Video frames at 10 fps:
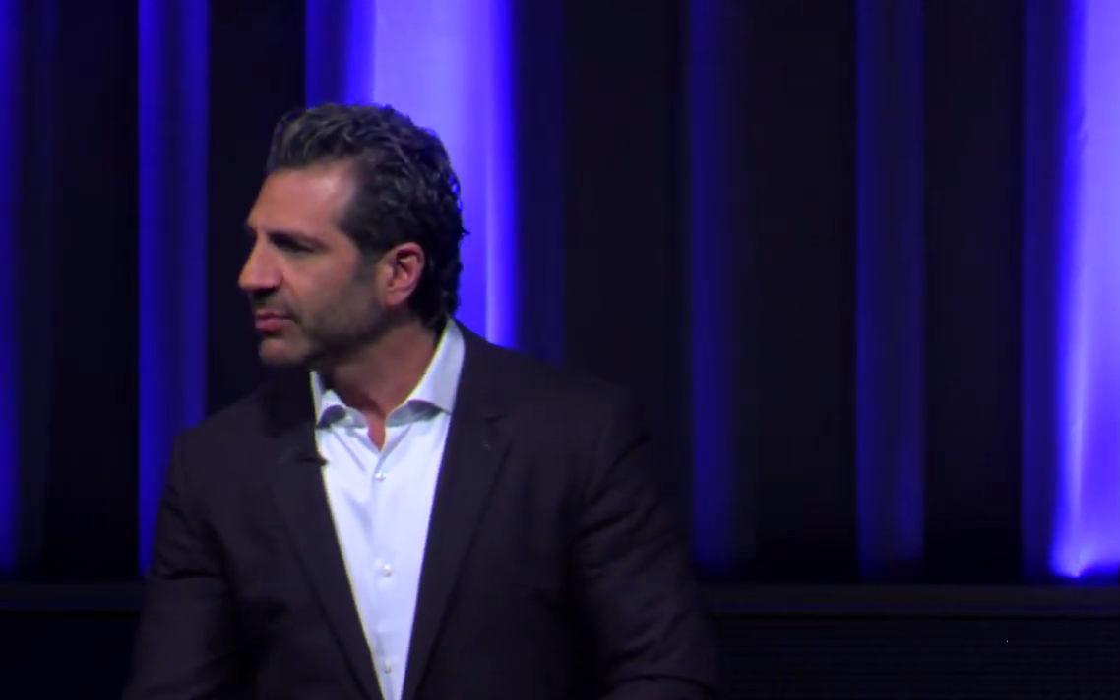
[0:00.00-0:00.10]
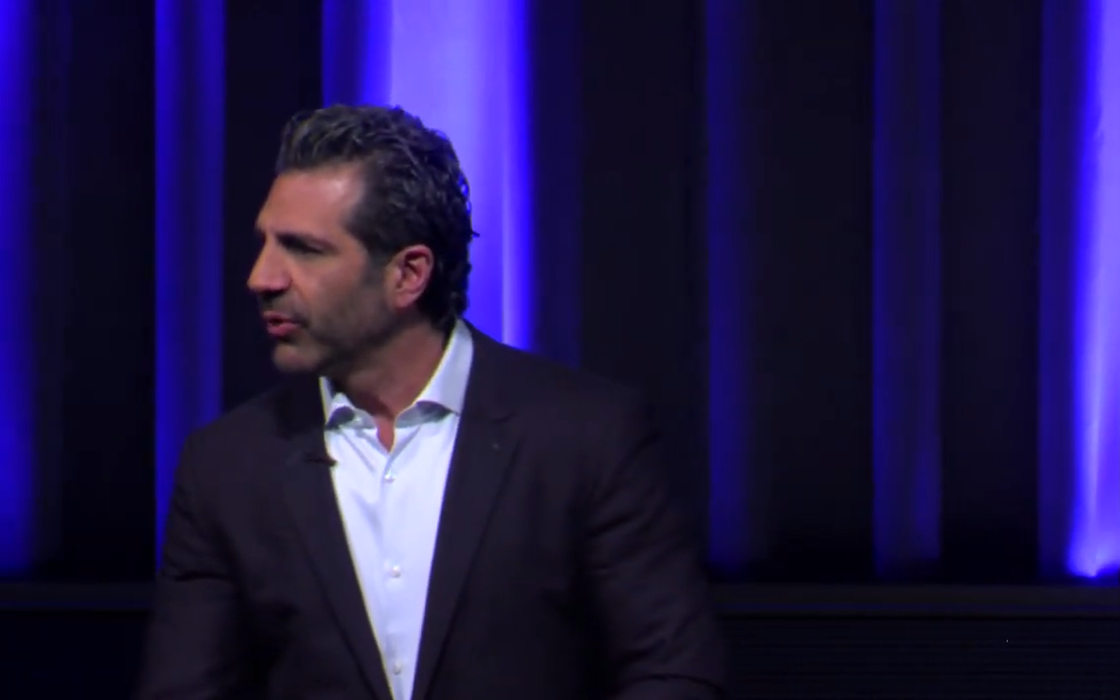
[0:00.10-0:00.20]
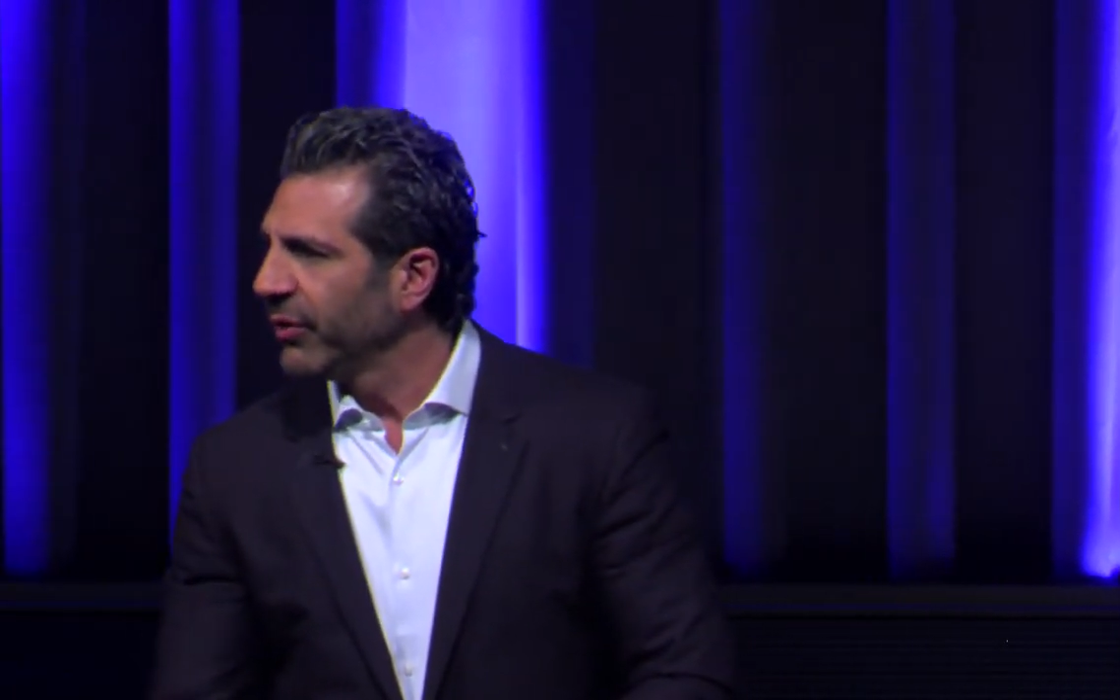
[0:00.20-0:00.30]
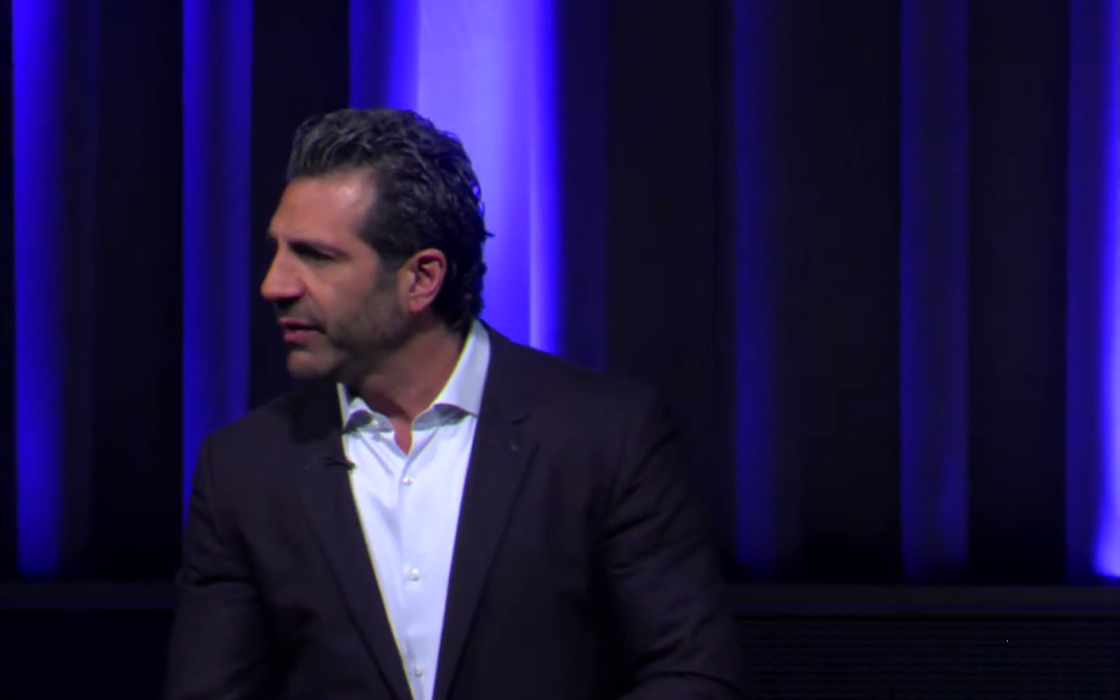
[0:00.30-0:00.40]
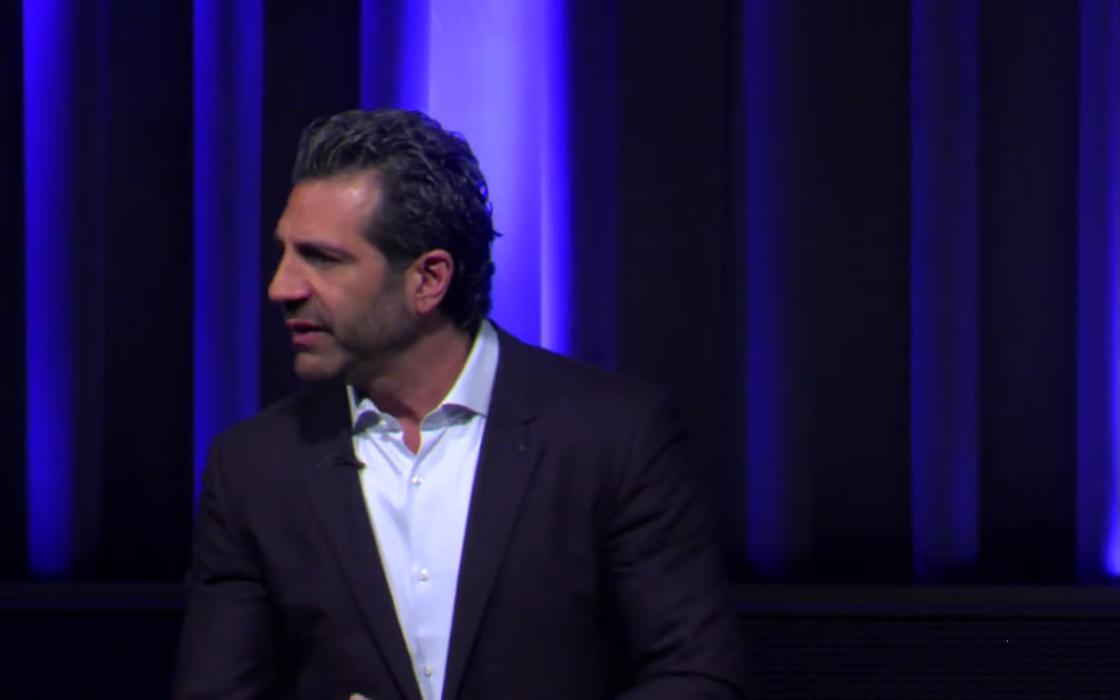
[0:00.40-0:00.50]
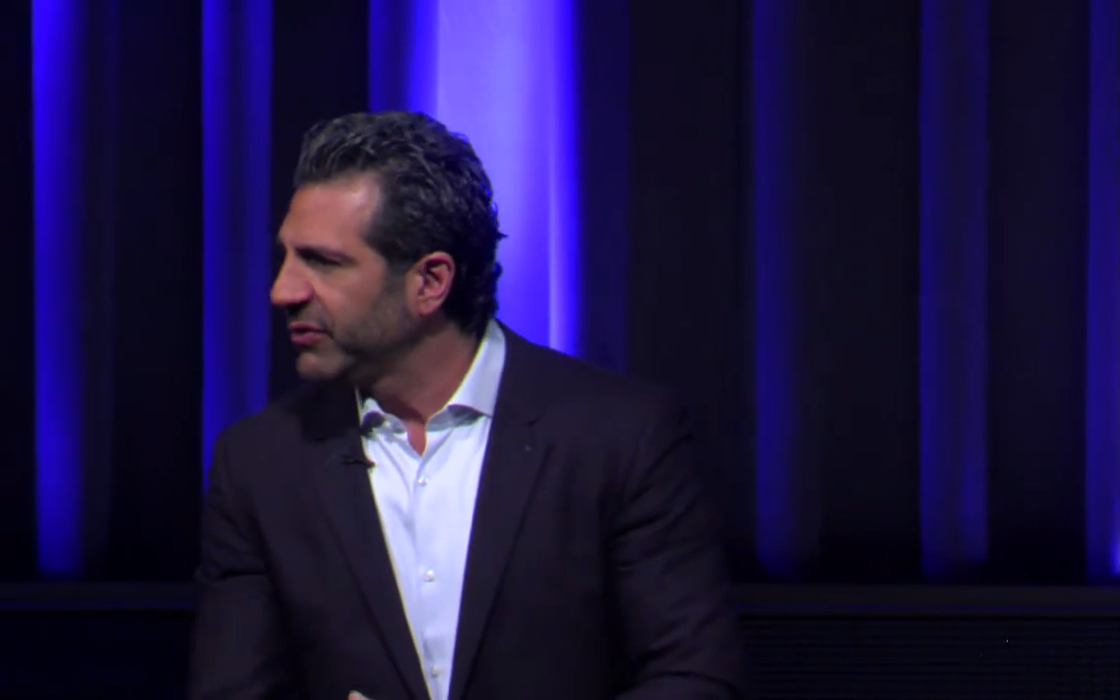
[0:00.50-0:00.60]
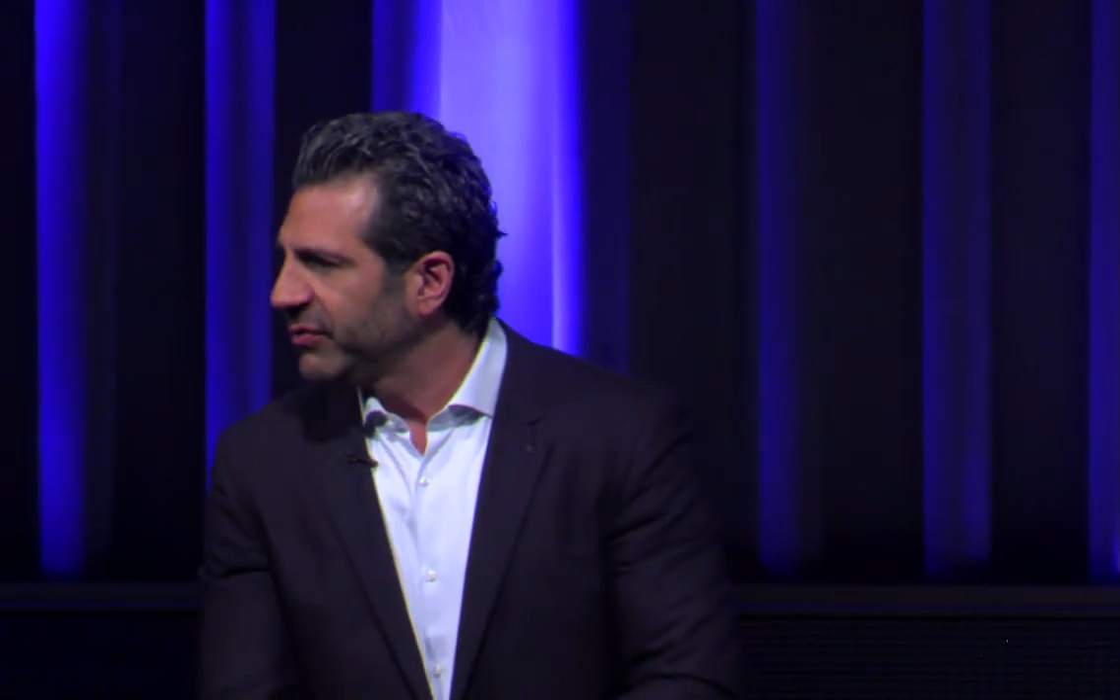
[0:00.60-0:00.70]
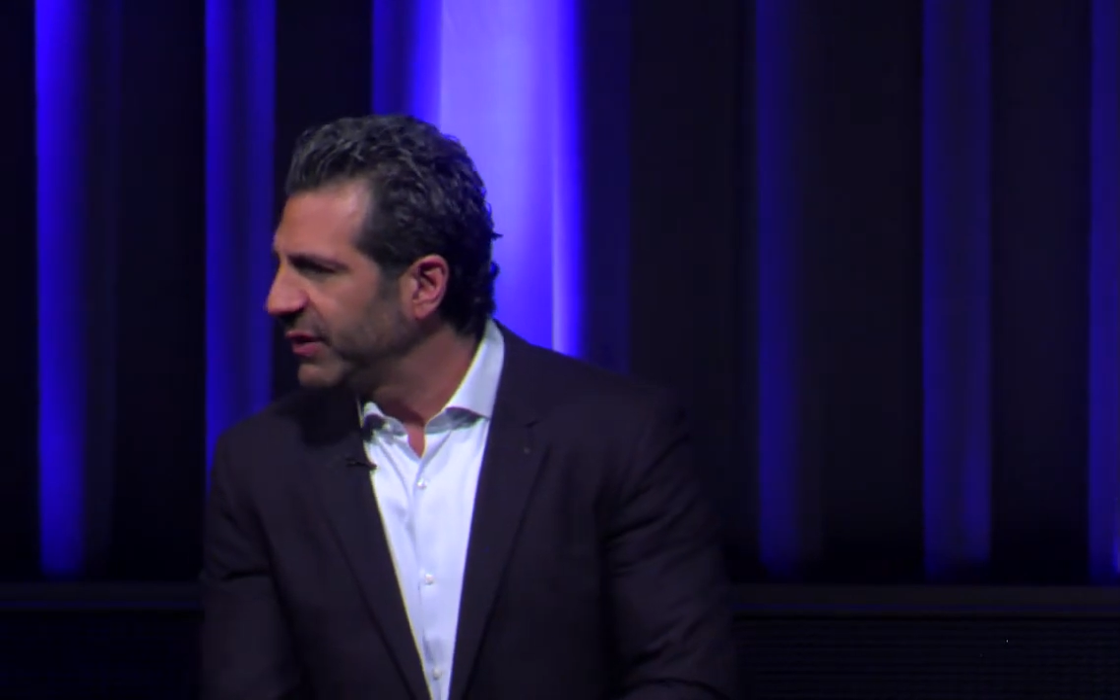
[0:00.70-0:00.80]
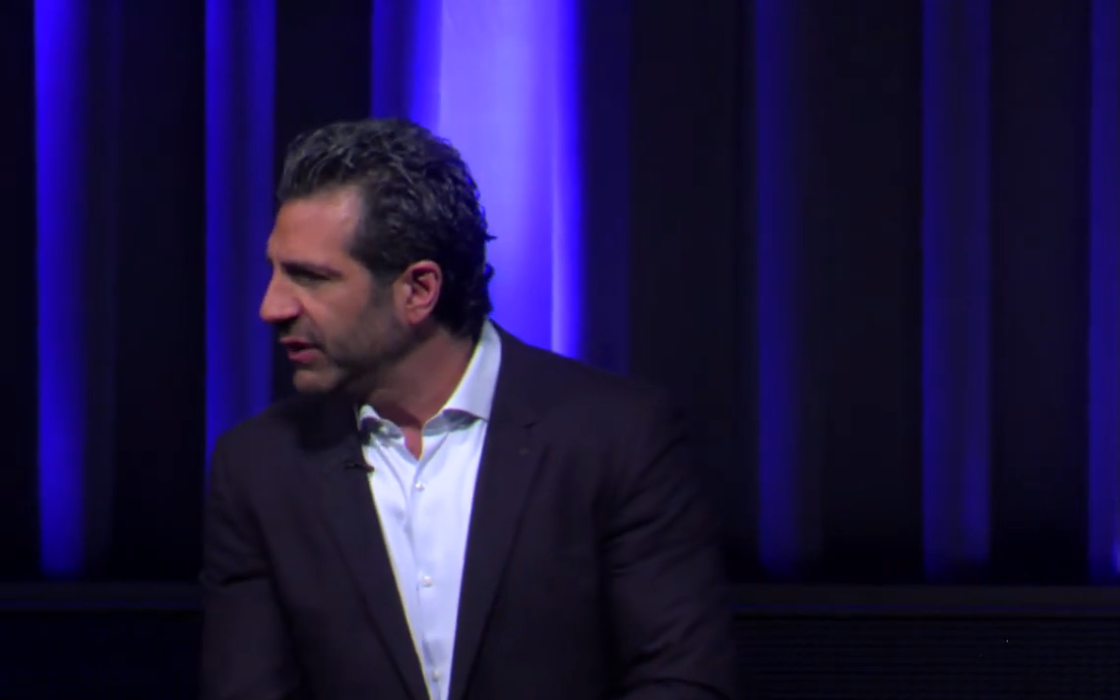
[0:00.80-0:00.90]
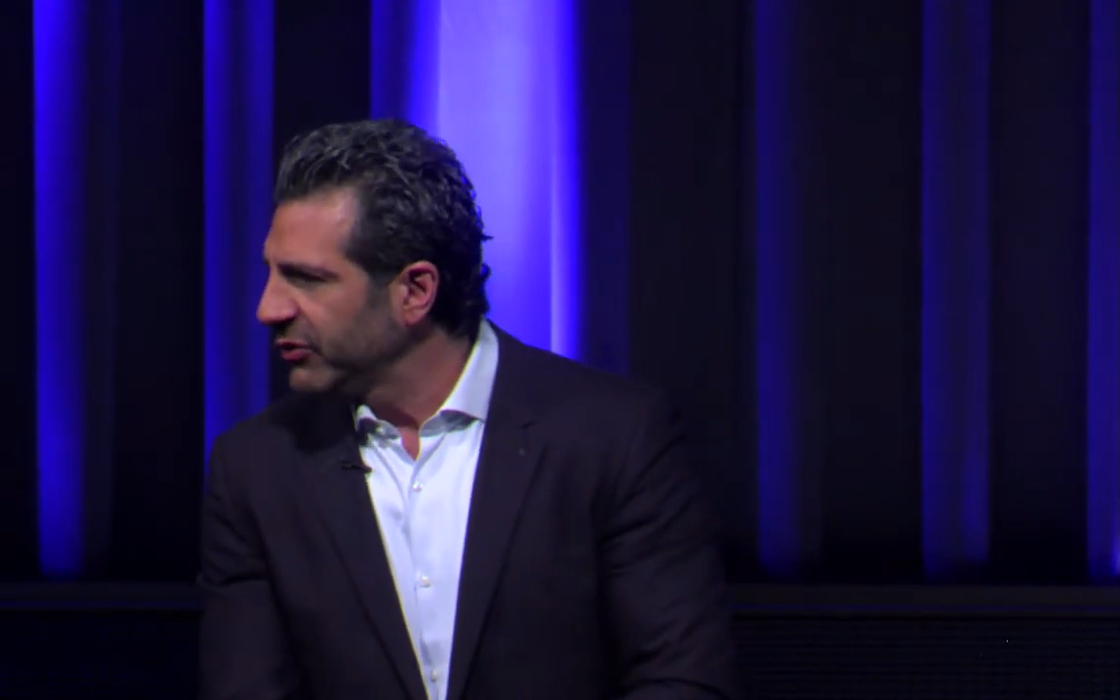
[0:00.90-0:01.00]
more than these
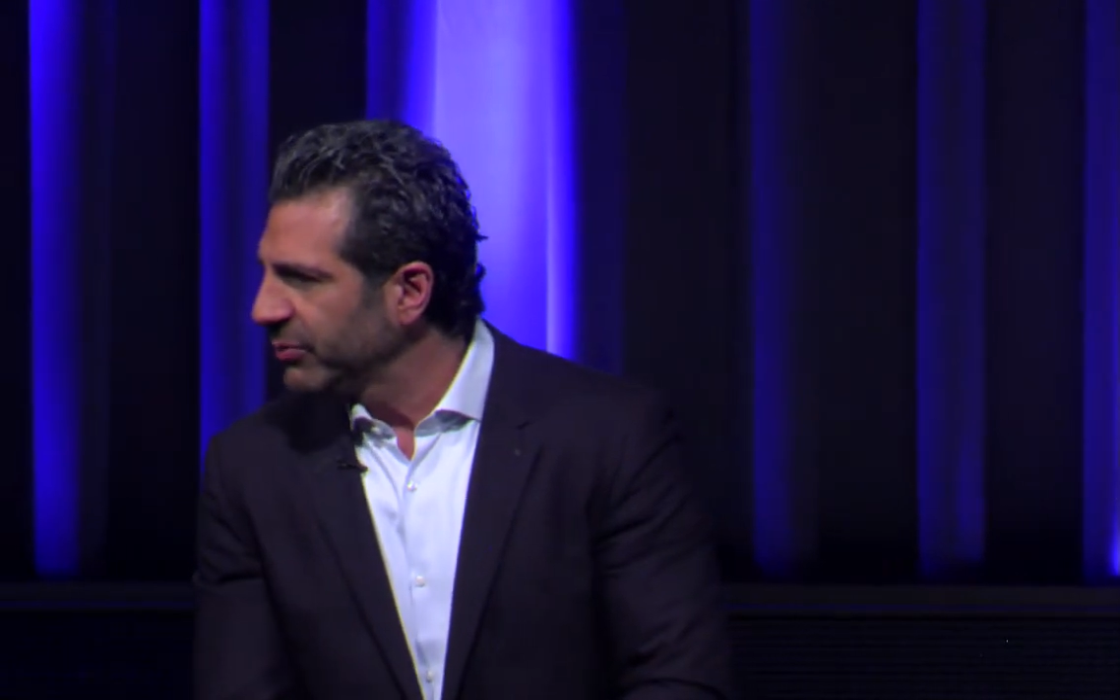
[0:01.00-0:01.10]
fish,